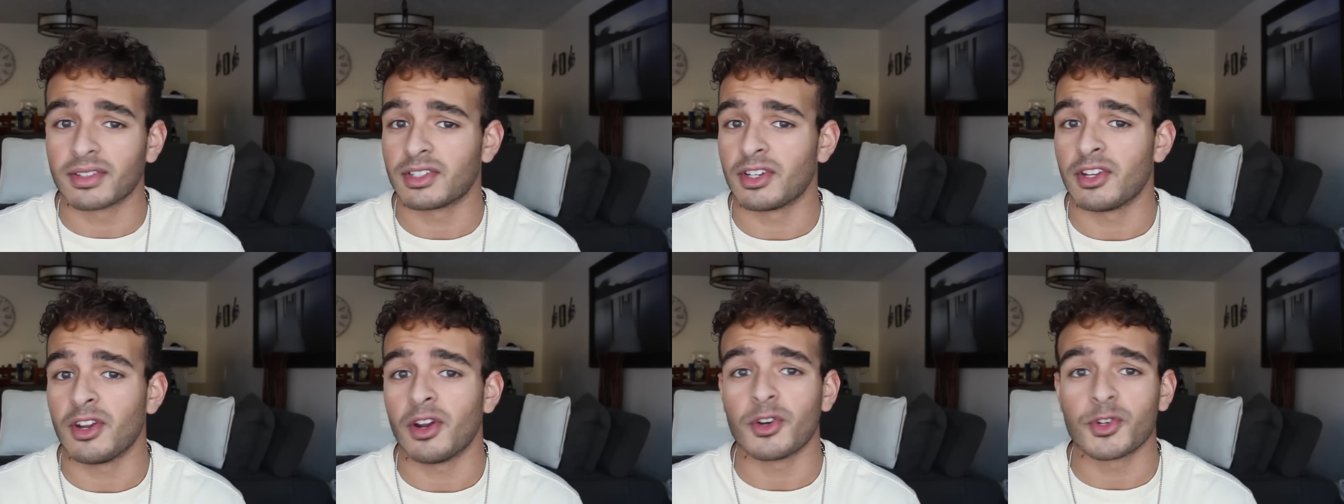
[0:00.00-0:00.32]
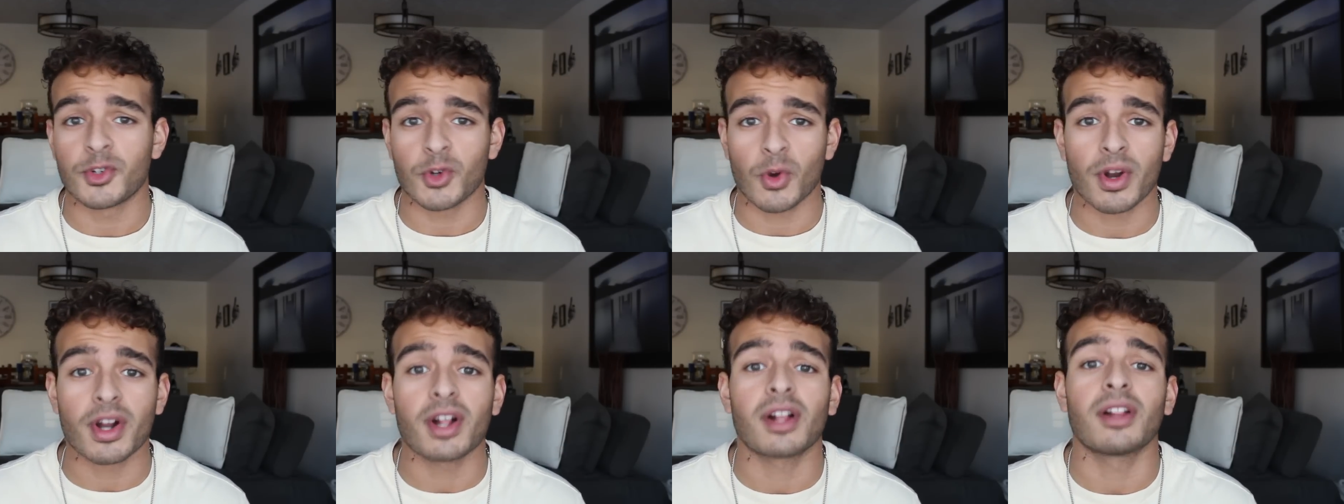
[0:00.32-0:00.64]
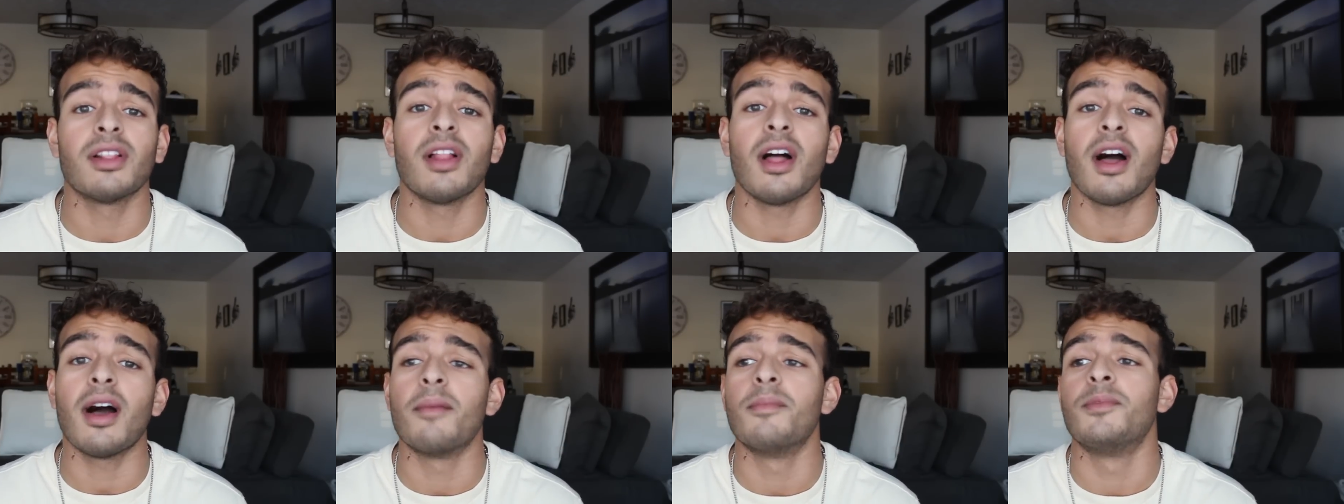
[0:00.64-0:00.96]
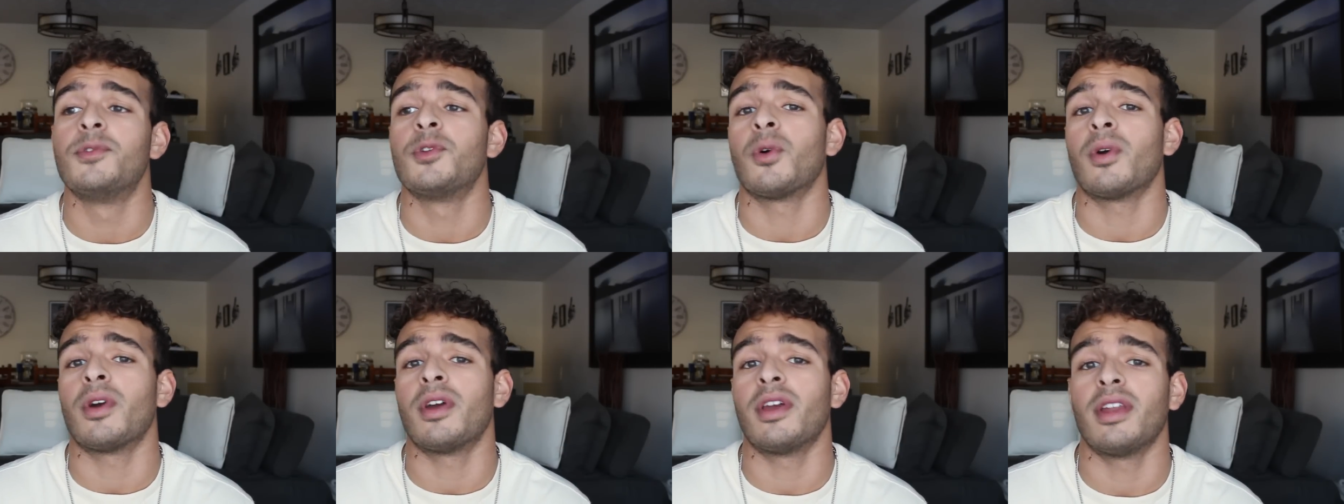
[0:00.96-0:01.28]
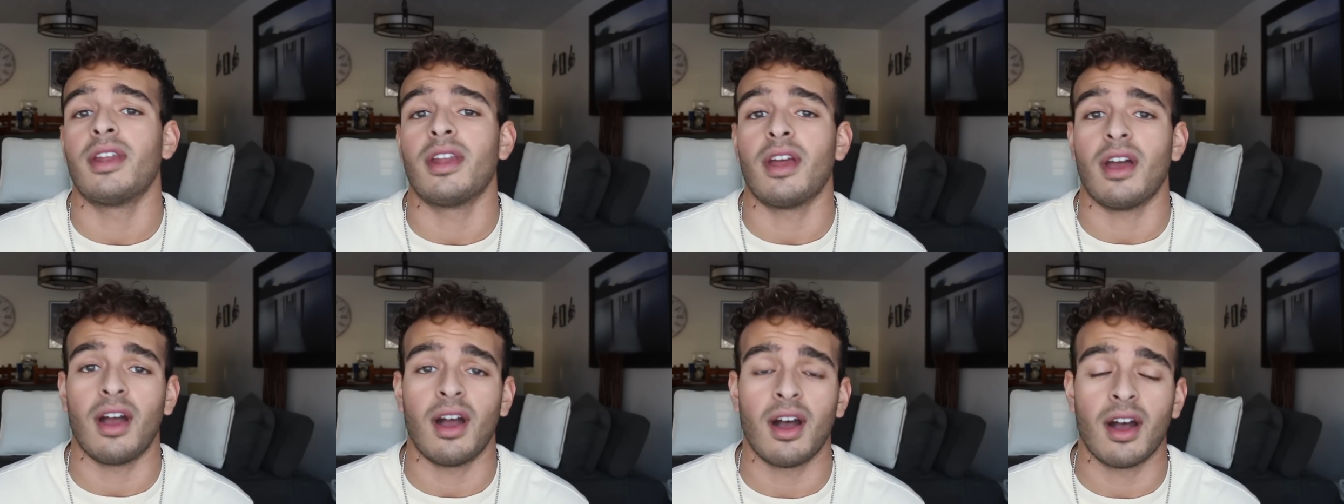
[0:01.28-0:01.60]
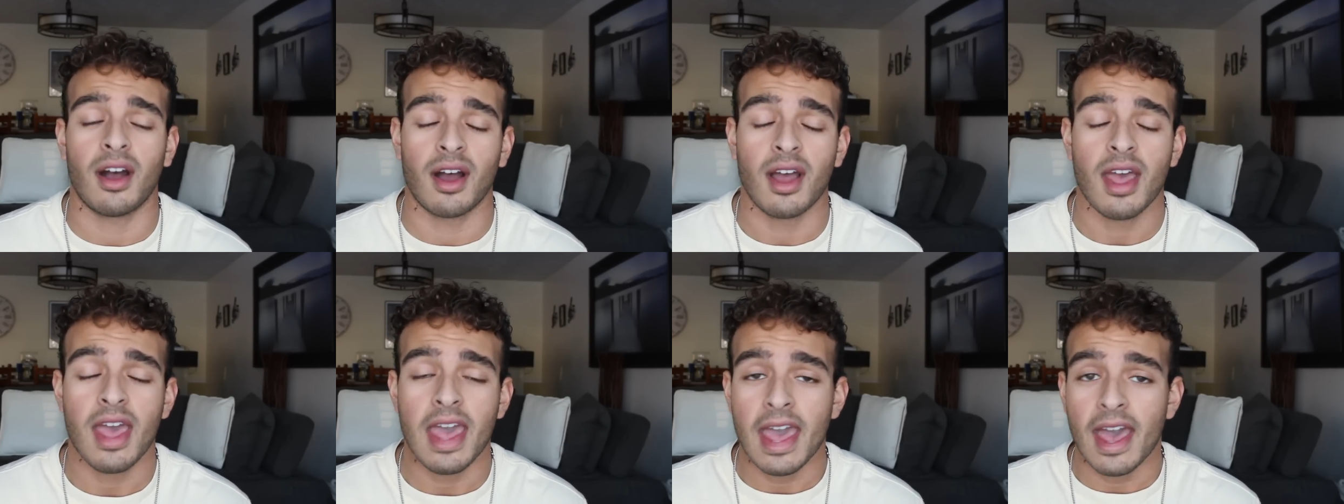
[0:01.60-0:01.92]
You know, join a club, join
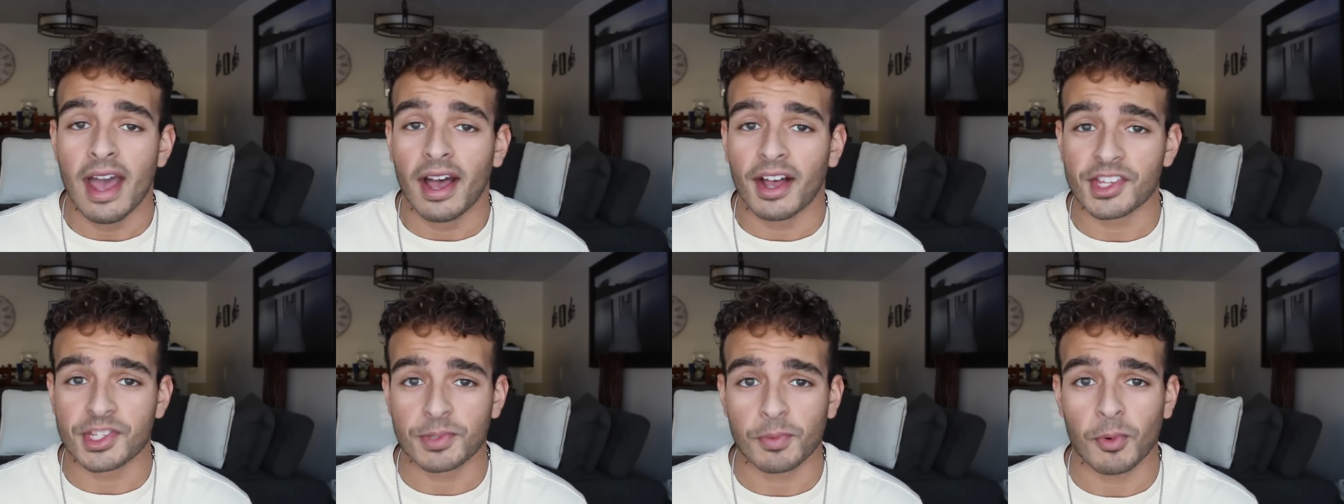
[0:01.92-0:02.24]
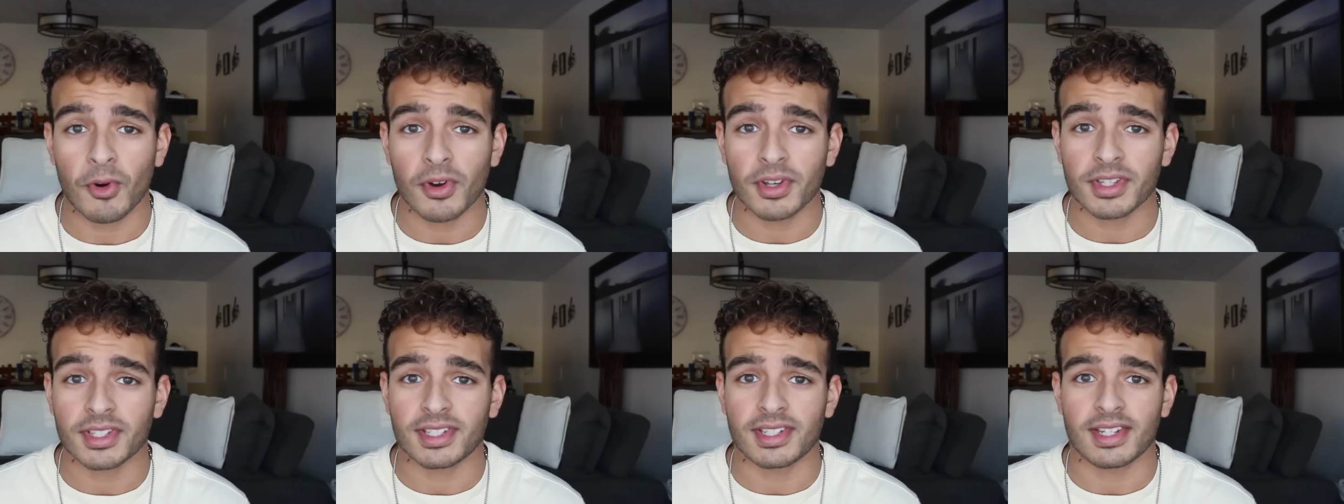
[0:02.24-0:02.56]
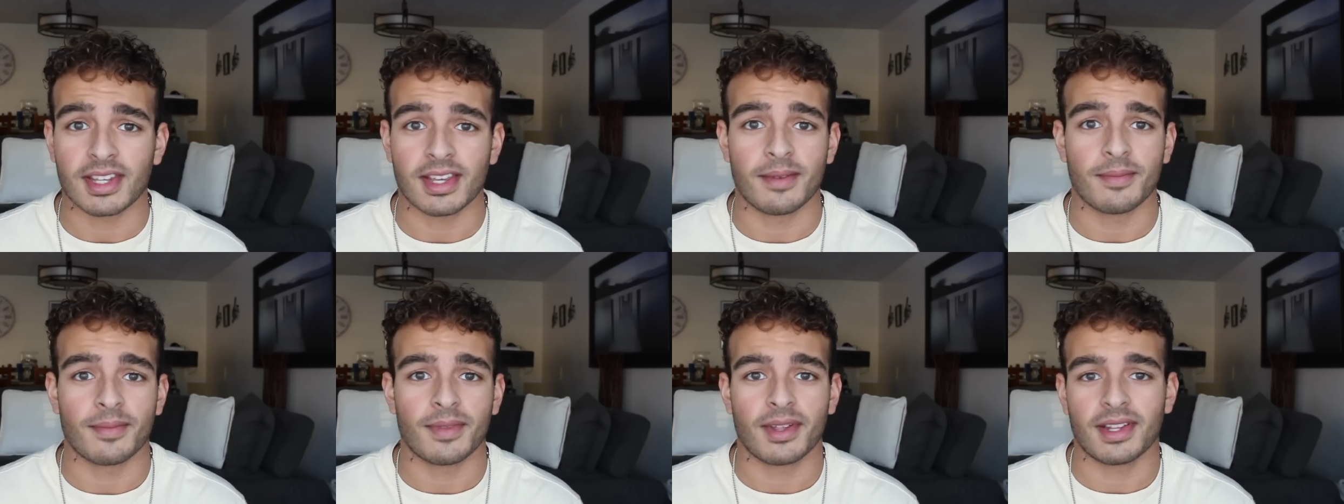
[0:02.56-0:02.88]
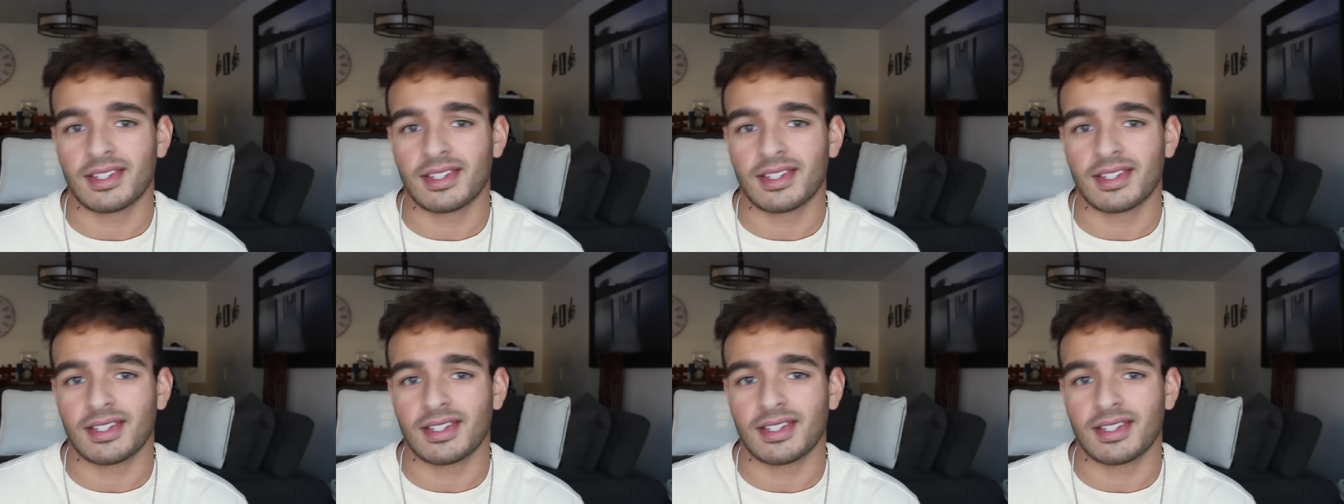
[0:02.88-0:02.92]
a sports team.